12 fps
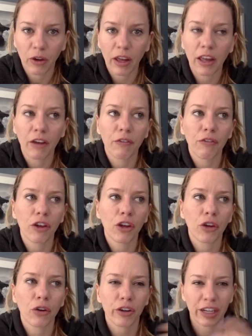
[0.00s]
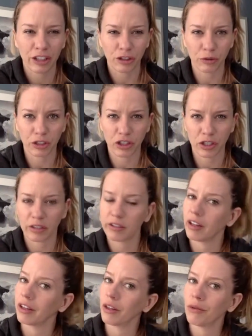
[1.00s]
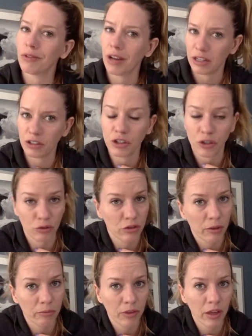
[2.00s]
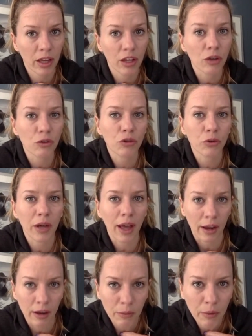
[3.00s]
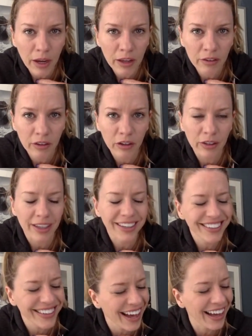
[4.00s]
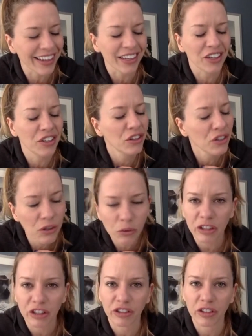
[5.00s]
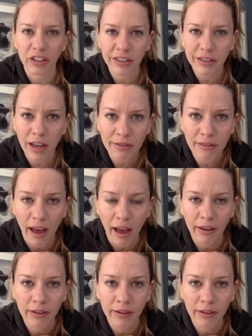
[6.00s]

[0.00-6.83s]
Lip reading: if your intuition is telling you not to do something and you do it anyways, and you're like, God, I knew I shouldn't have done that.